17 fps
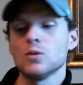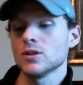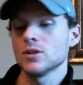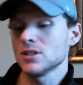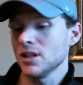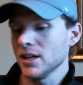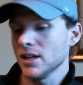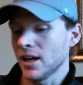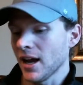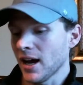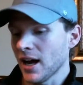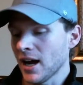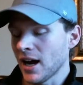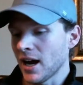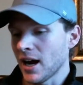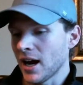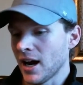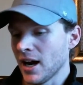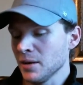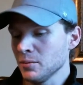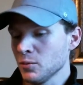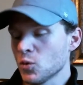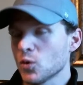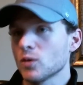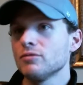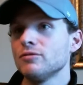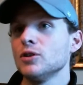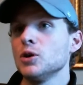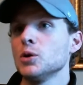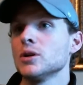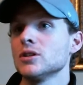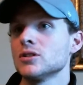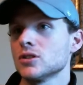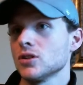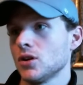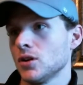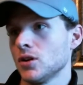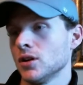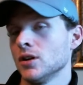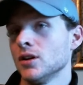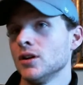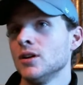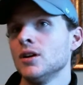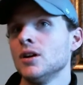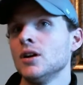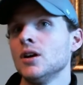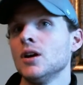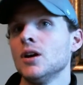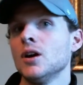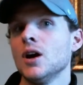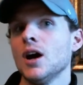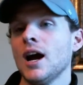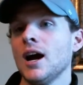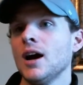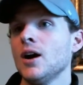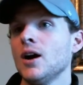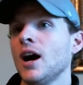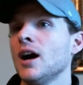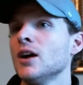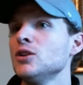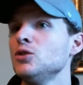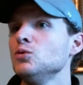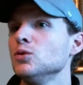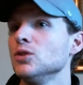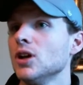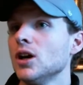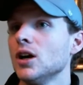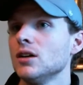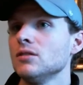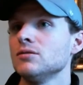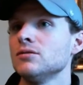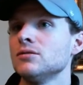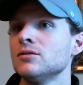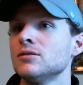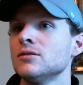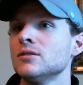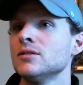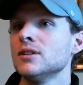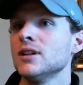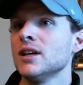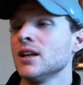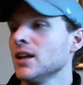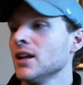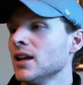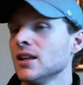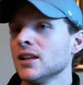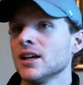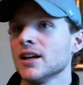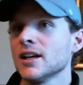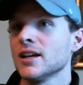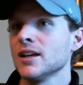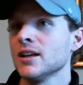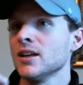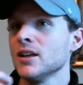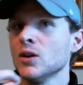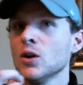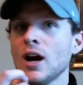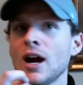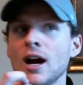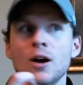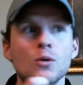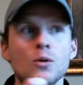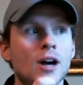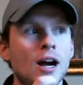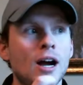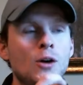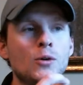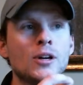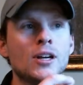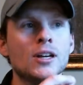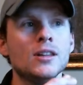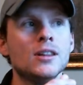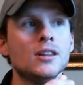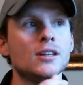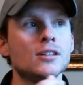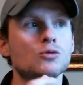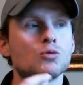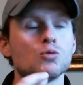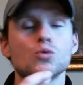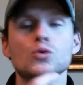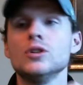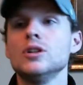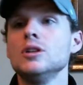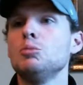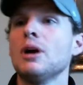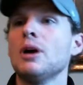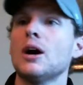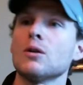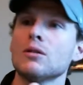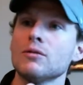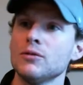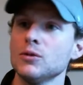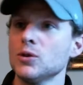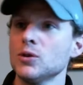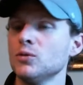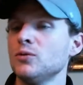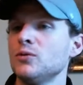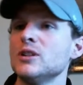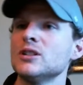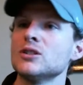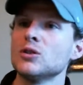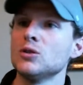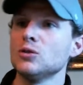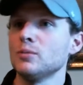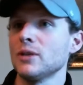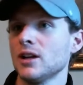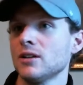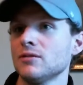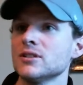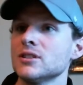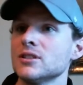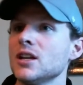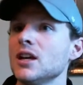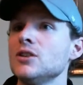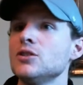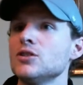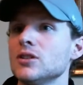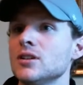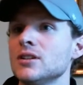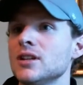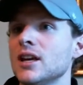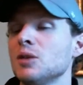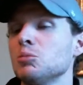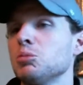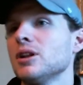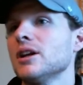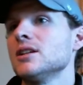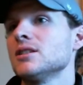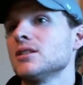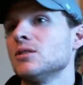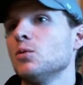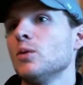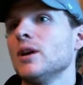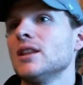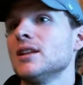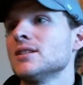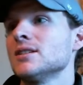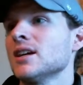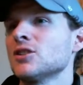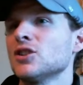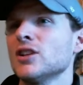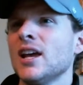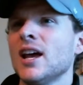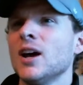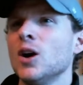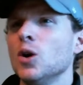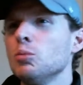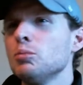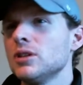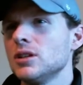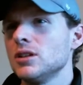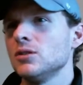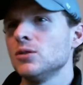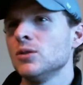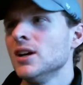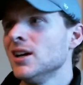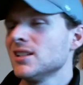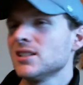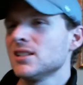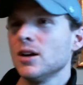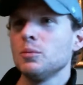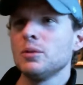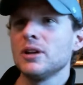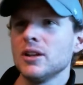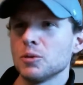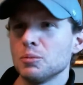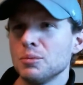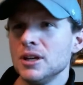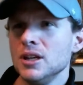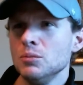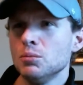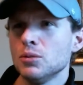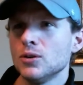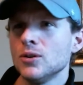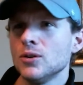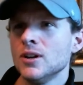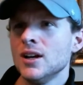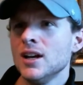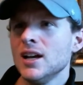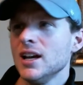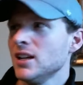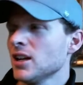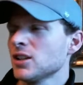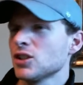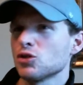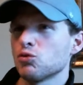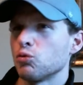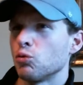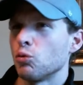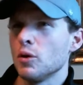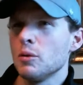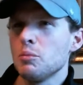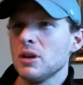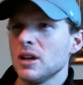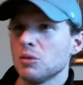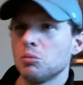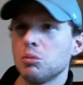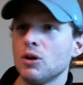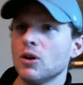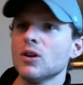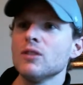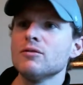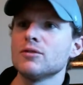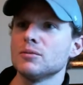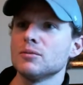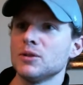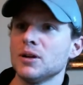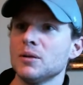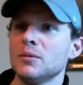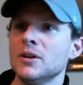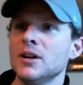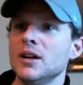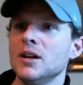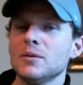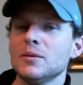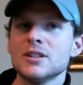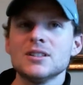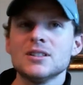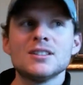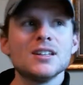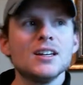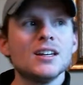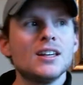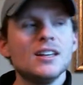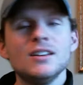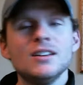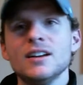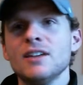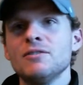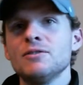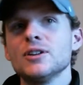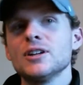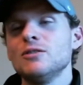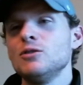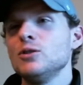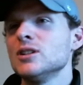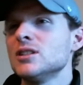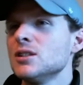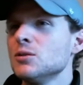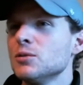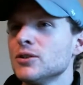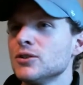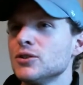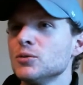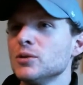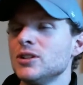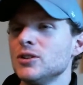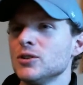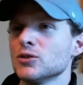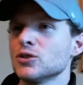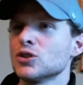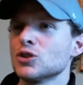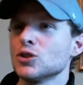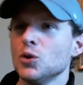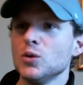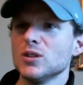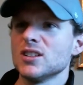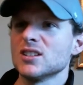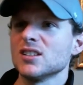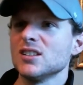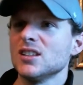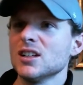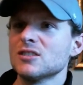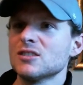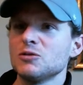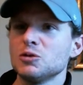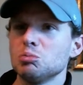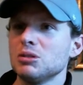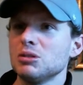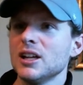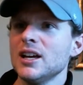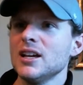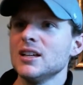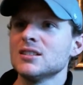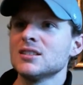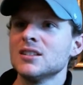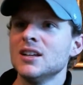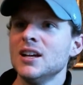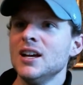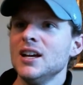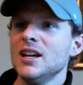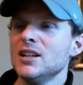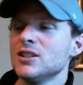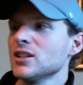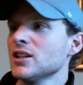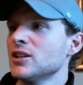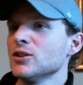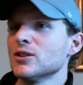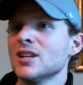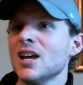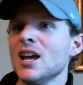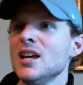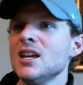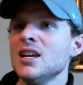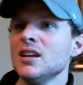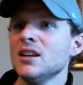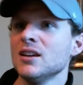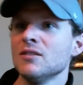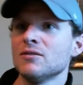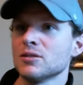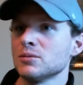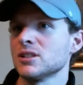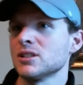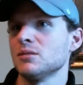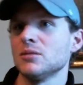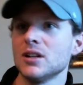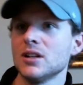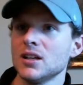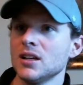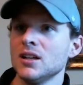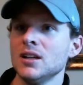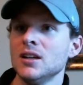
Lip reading: where it's like I'm more focused on how do you love, and like how can this really powerful physical manifestation take place in a way that's actually helping you. It's helping other people and not just ripping apart from them. Because it's like I feel like if you could see what you're doing to your soul in this lustful place, it's like you're taking from somebody,